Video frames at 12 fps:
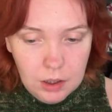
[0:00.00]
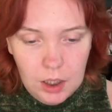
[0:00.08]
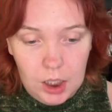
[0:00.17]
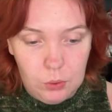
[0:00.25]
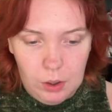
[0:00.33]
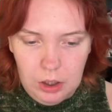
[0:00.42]

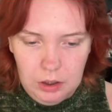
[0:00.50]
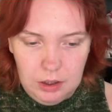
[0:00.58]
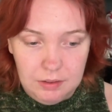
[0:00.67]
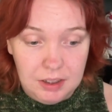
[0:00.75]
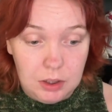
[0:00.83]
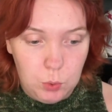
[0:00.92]
Oh, all of
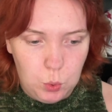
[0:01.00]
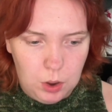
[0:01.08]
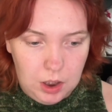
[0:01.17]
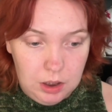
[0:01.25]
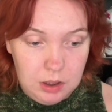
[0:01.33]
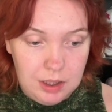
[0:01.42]
it
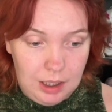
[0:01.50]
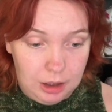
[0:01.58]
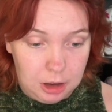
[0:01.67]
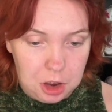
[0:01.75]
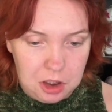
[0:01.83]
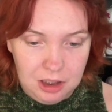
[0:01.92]
was
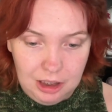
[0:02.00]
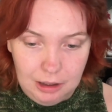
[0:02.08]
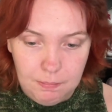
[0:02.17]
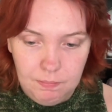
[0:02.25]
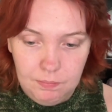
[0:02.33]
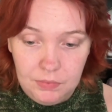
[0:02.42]
actually
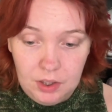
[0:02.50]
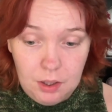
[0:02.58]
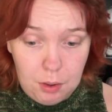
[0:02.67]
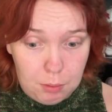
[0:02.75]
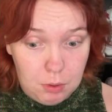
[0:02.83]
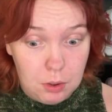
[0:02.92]

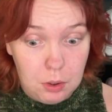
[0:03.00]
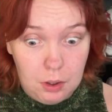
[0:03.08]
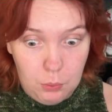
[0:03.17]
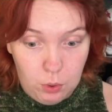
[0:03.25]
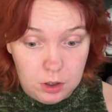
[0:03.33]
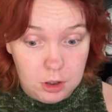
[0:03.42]
through the
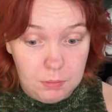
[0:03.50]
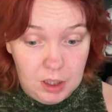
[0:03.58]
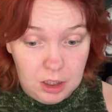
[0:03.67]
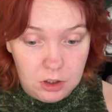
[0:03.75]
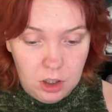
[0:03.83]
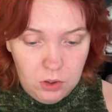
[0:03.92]
Wardrobe Yarn Co.